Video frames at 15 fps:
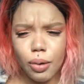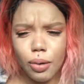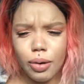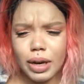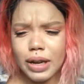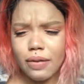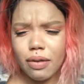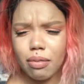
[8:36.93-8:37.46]
or
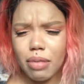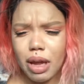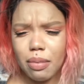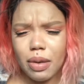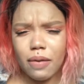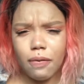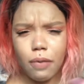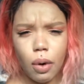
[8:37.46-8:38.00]
even
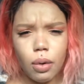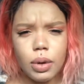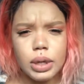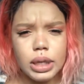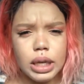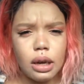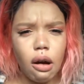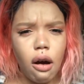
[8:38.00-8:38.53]
maybe
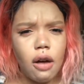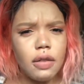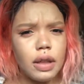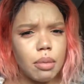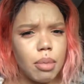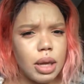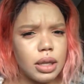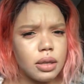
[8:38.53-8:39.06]
focusing on
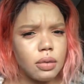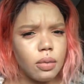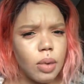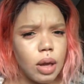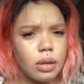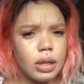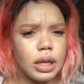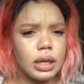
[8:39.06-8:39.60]
the mental
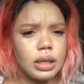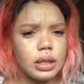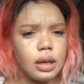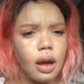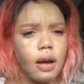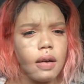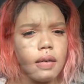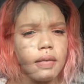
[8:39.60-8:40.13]
wellness
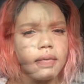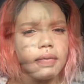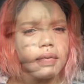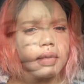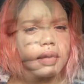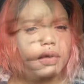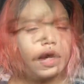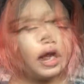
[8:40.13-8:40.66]
of,
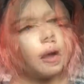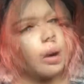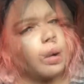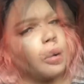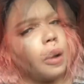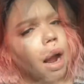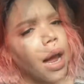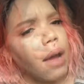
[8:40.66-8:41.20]

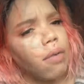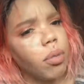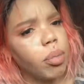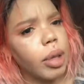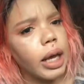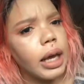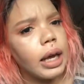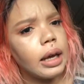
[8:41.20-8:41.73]
no, I have a
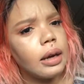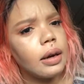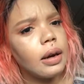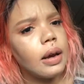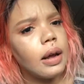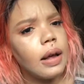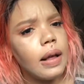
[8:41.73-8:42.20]
plan,